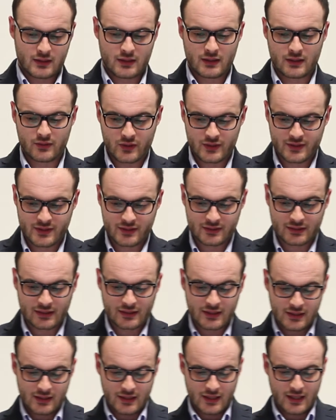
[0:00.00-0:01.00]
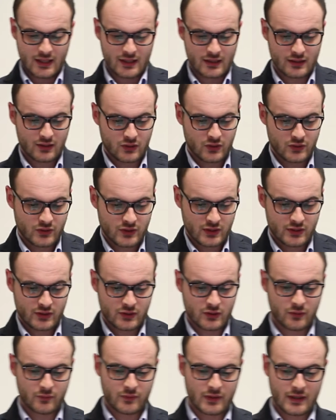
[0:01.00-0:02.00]
recently, and it consists
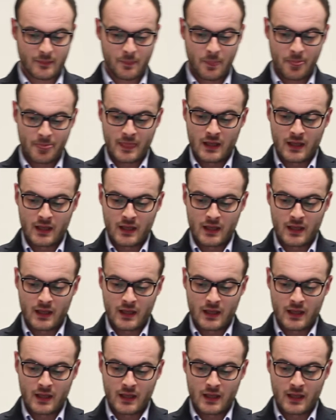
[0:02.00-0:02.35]
of a